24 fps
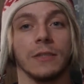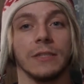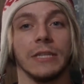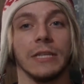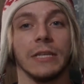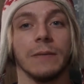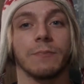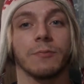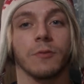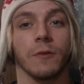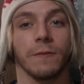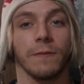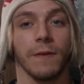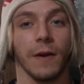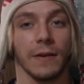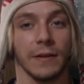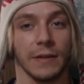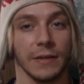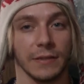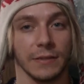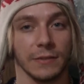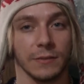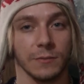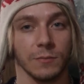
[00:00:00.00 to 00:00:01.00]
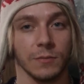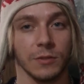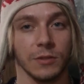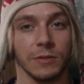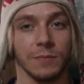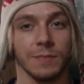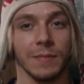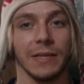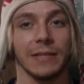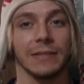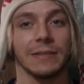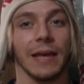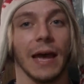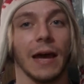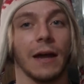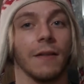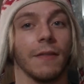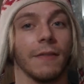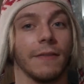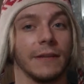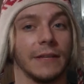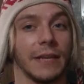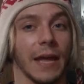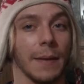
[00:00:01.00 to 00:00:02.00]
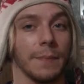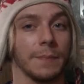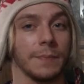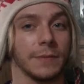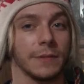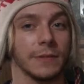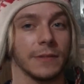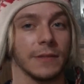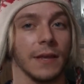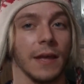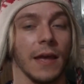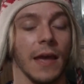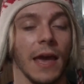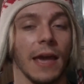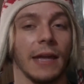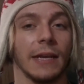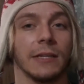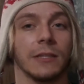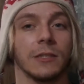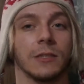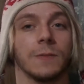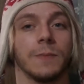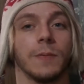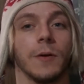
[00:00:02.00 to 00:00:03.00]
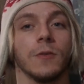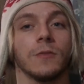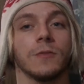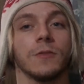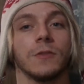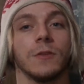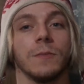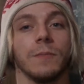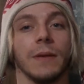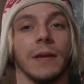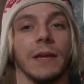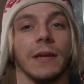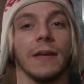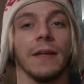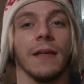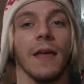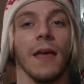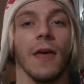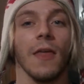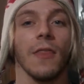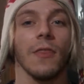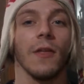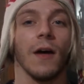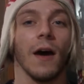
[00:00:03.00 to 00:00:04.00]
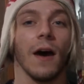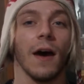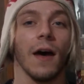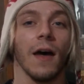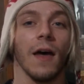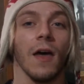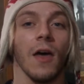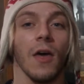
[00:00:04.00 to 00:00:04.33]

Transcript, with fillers: De Profundis, which means out of the depths, and it's supposed to be the